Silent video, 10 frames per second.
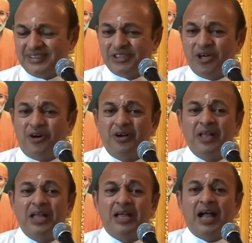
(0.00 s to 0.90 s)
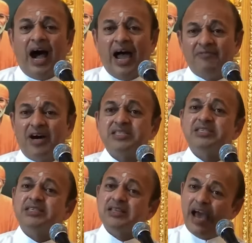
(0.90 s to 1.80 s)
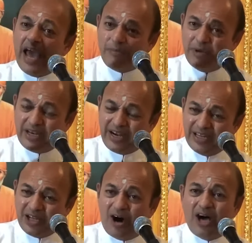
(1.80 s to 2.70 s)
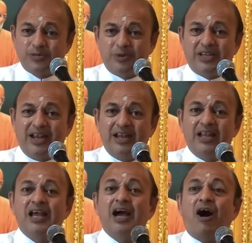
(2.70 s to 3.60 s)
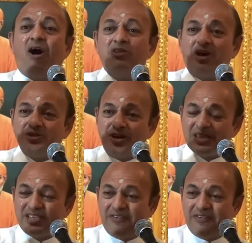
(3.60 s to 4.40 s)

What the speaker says: So I was admitted in the hospital. It was on the